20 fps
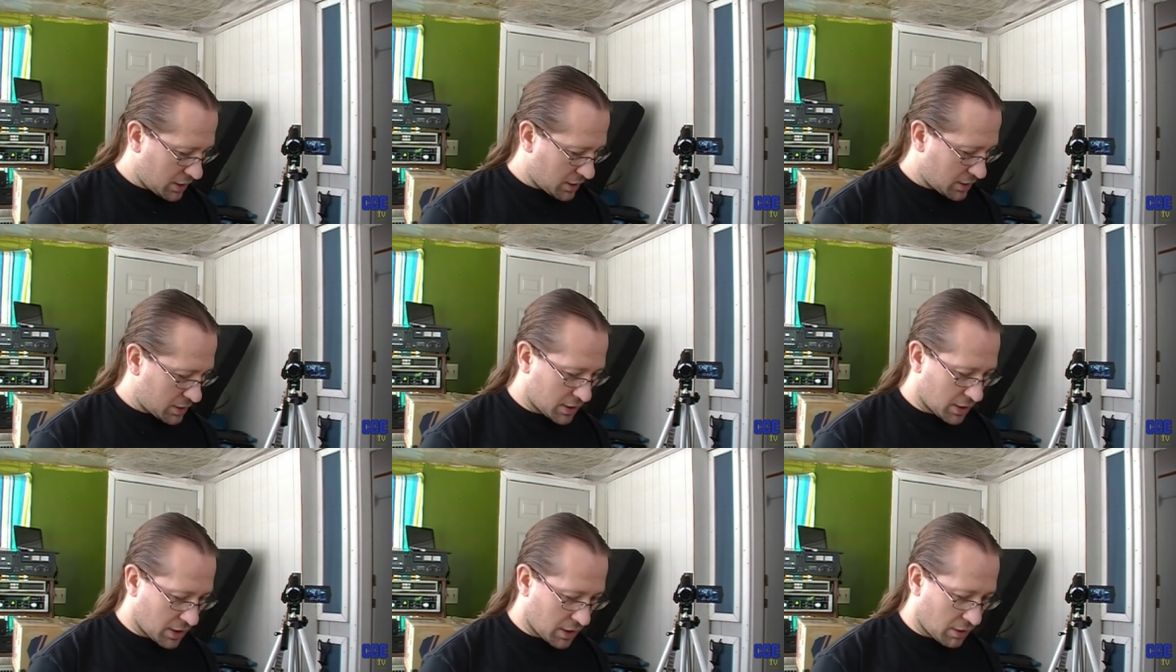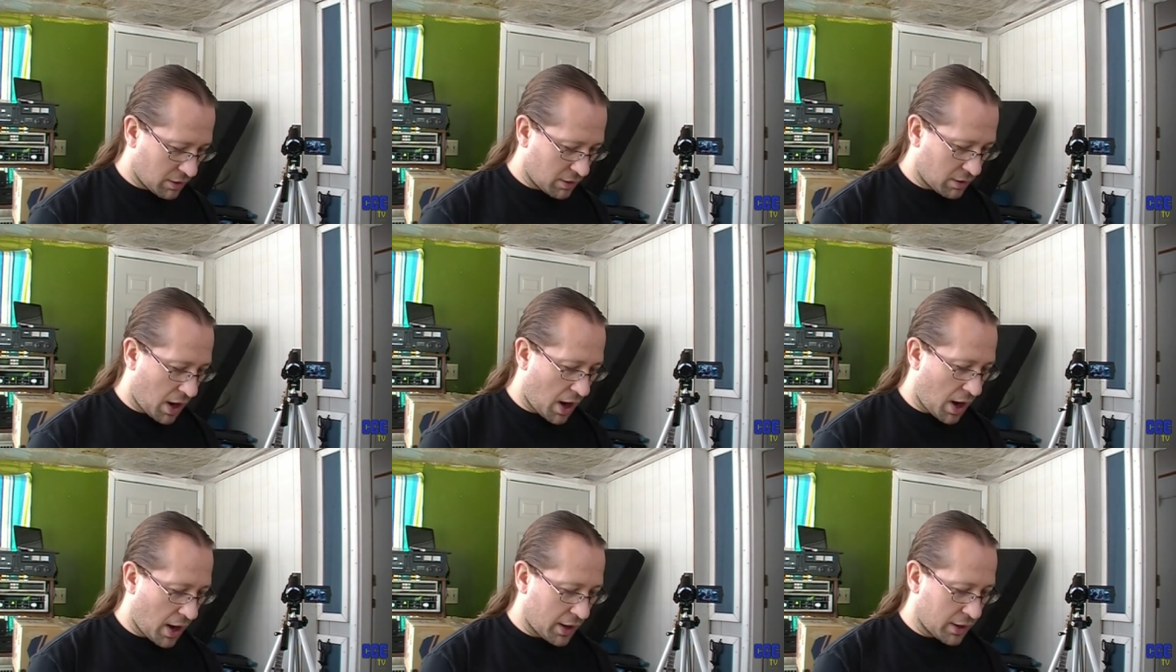So
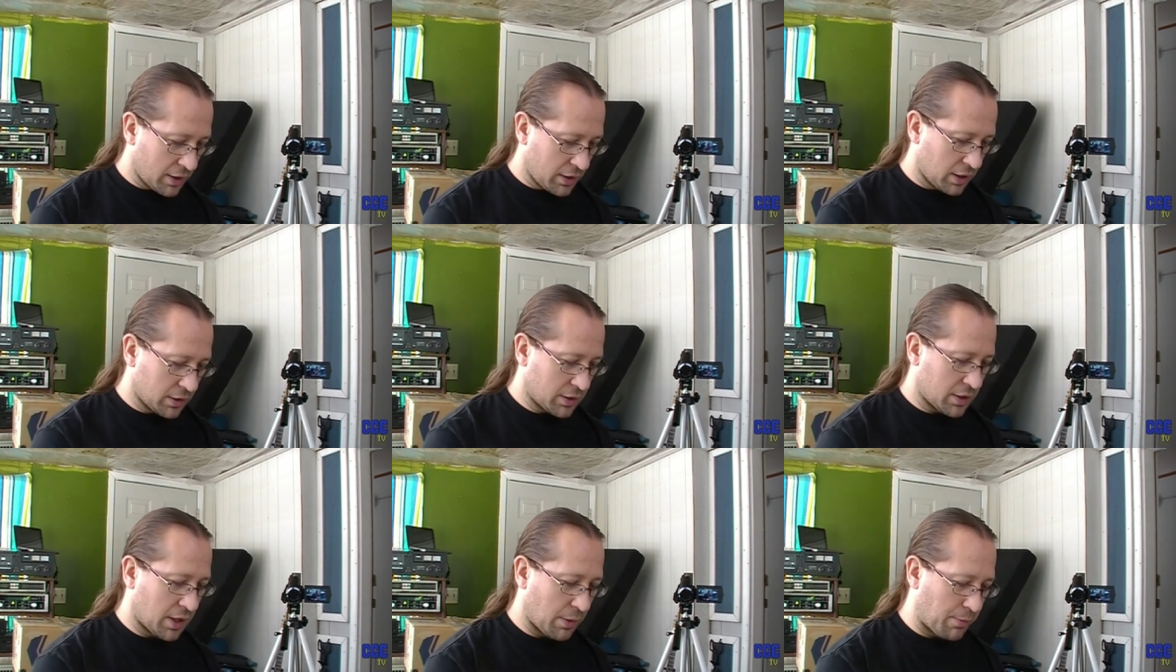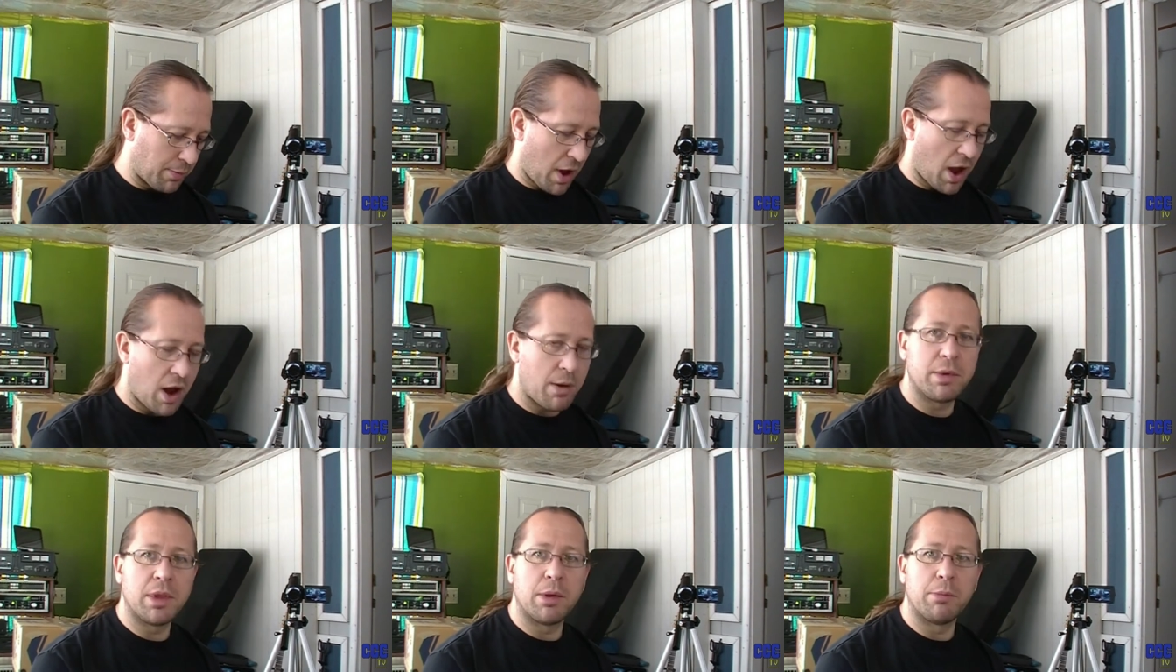I looked at the
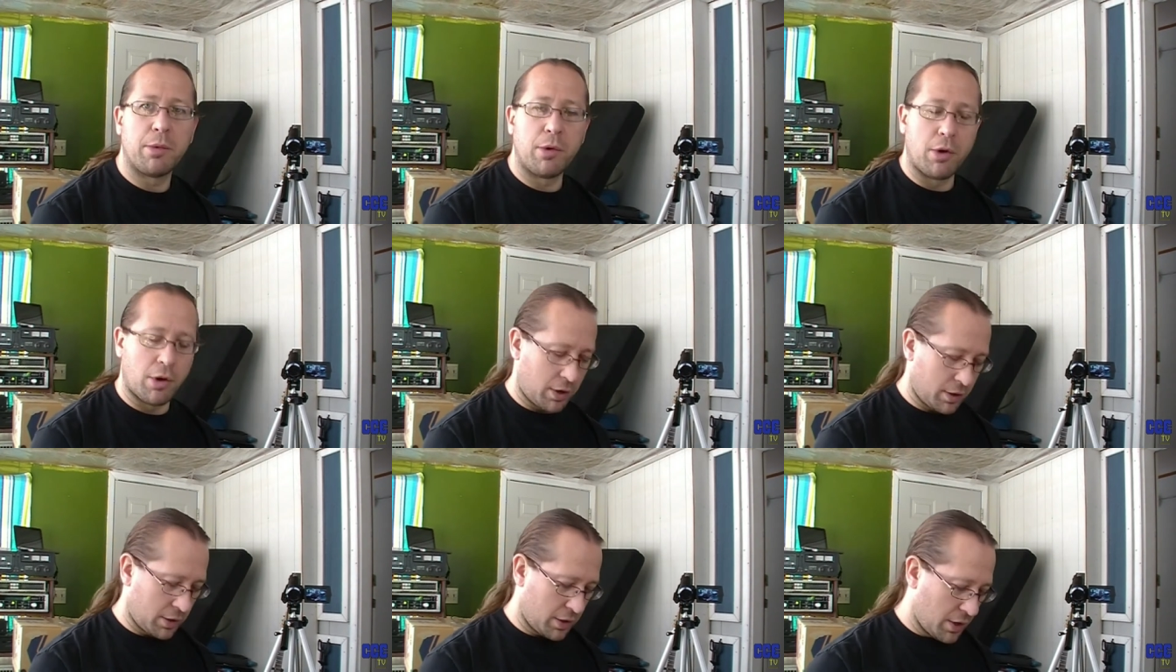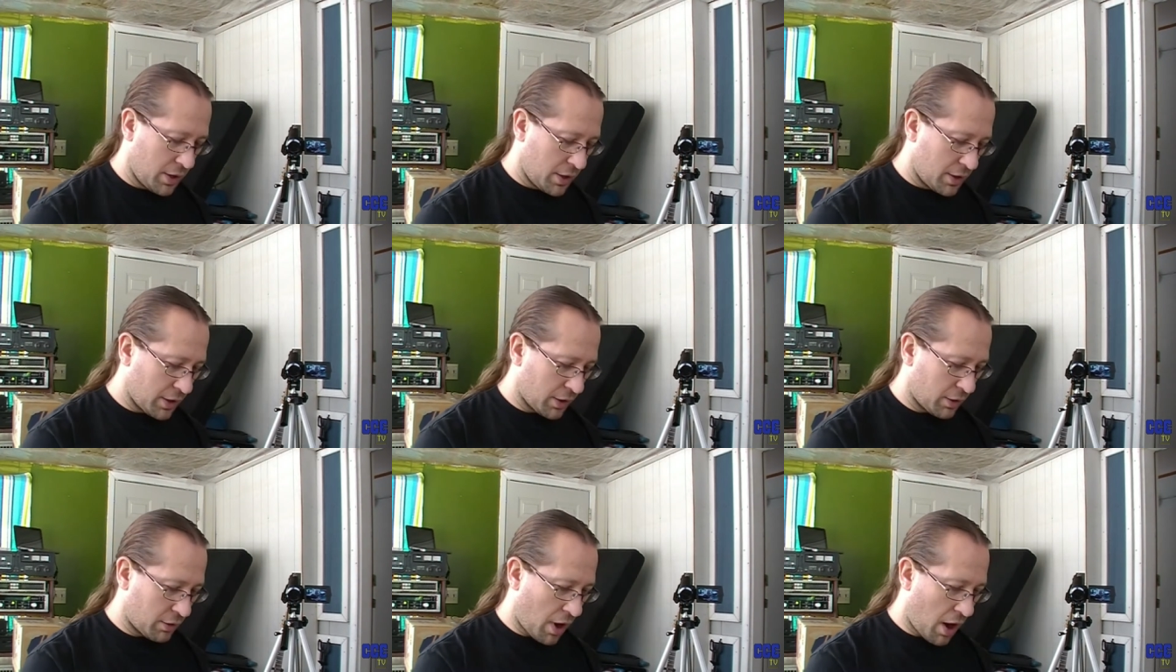bottom of the board.
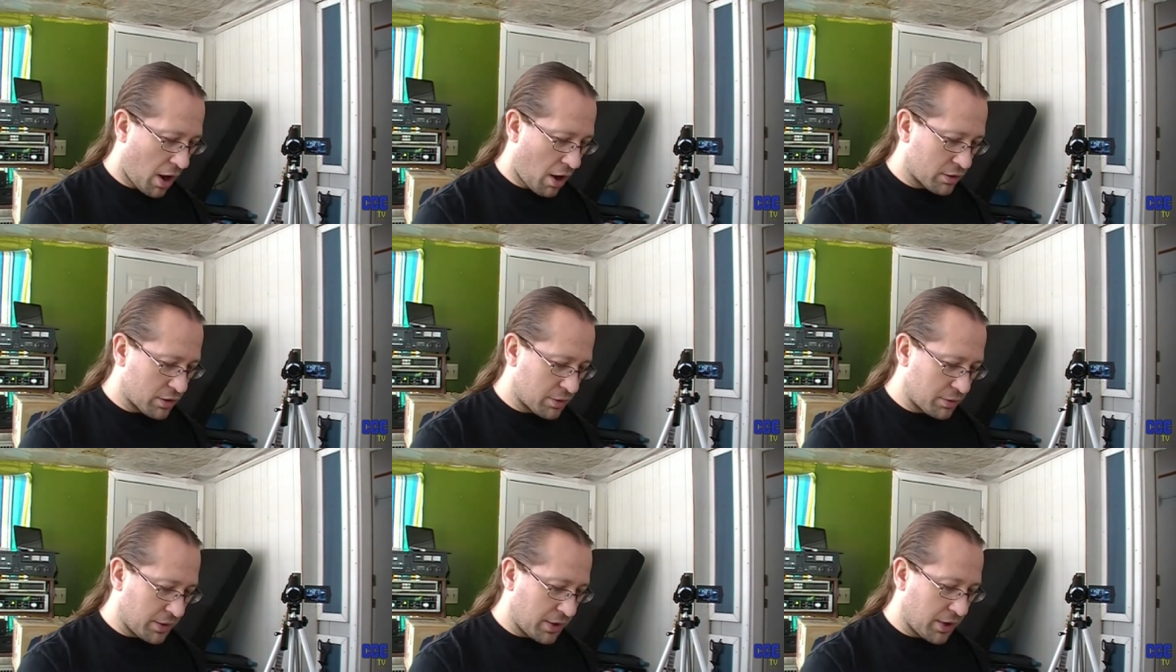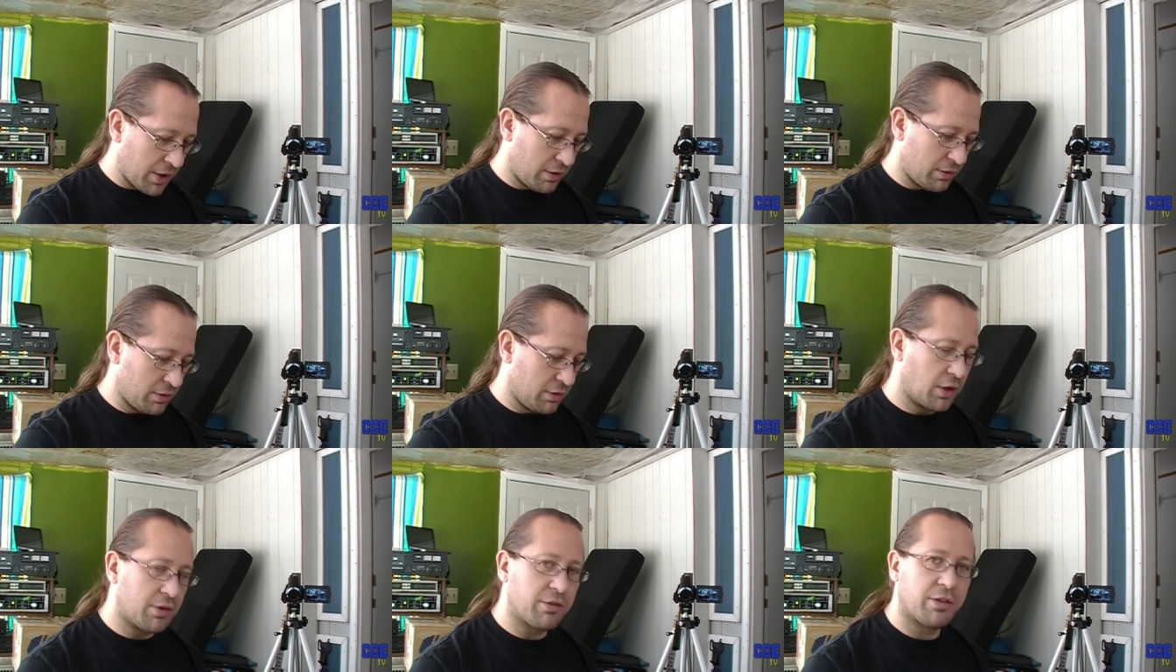The ground,
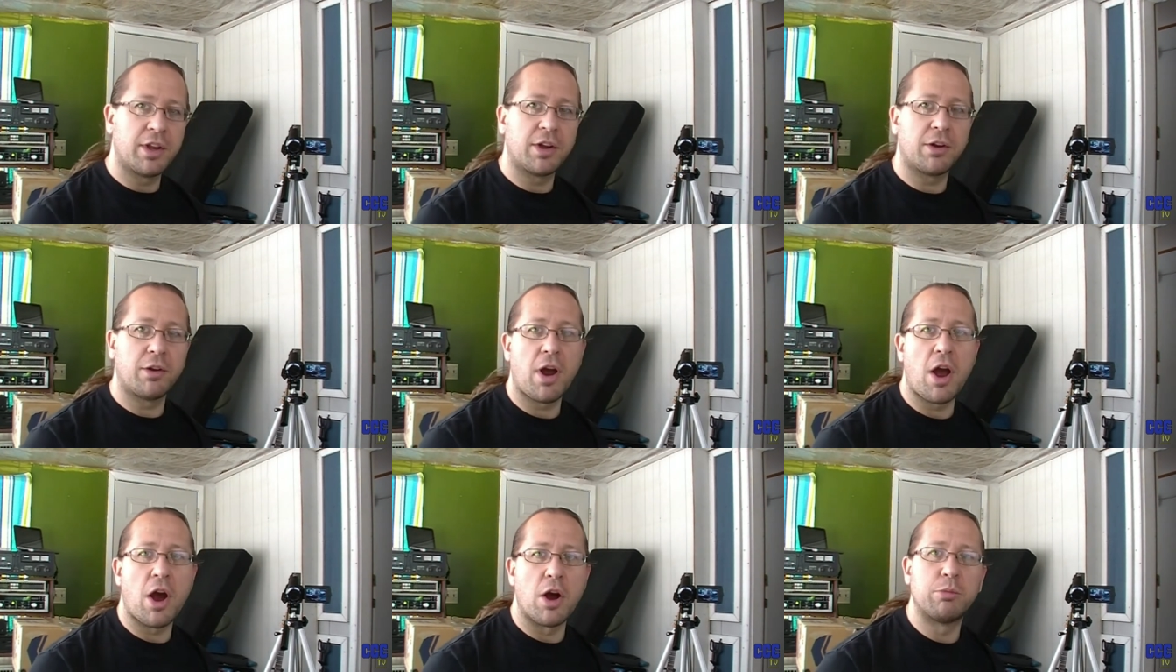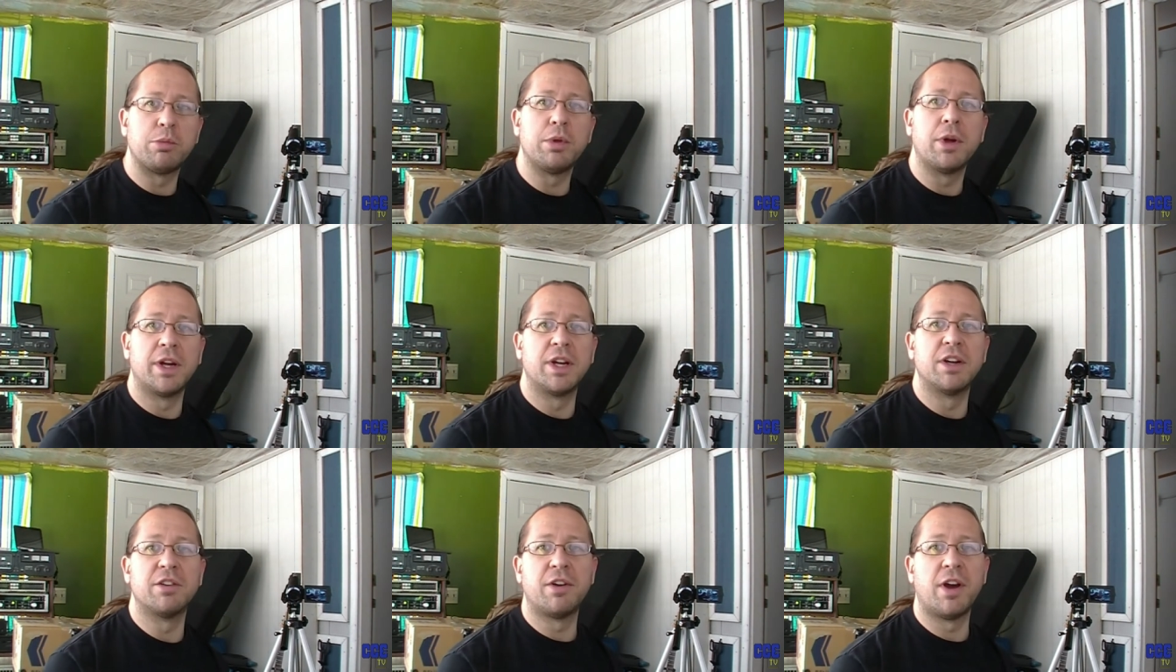you look for the ground
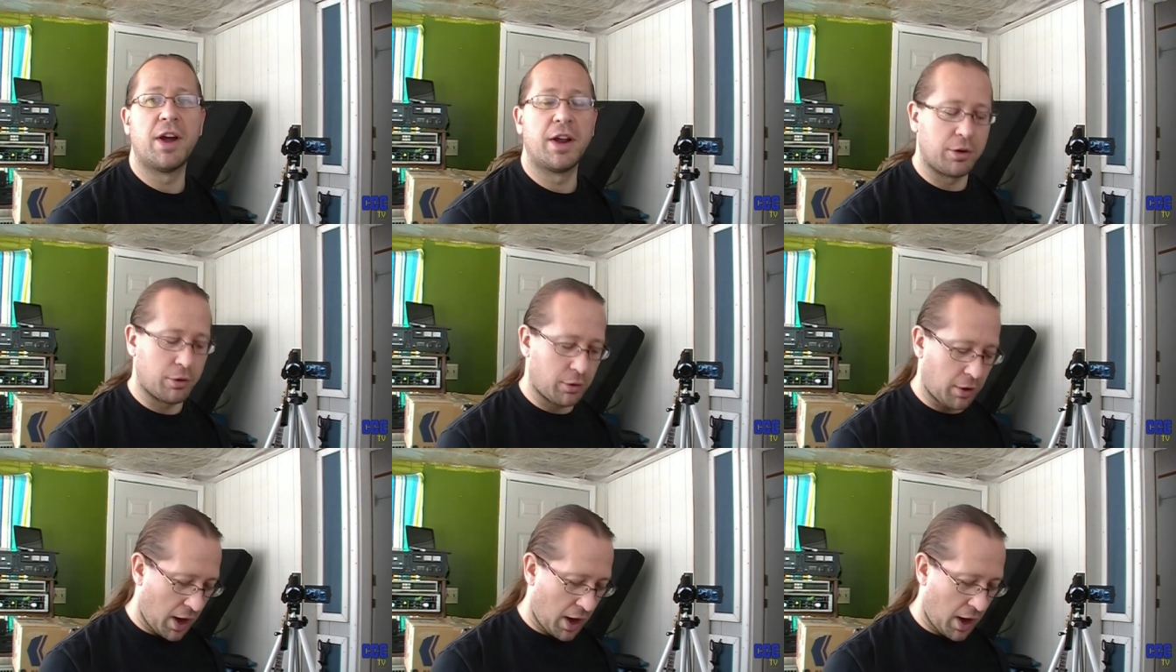plane to find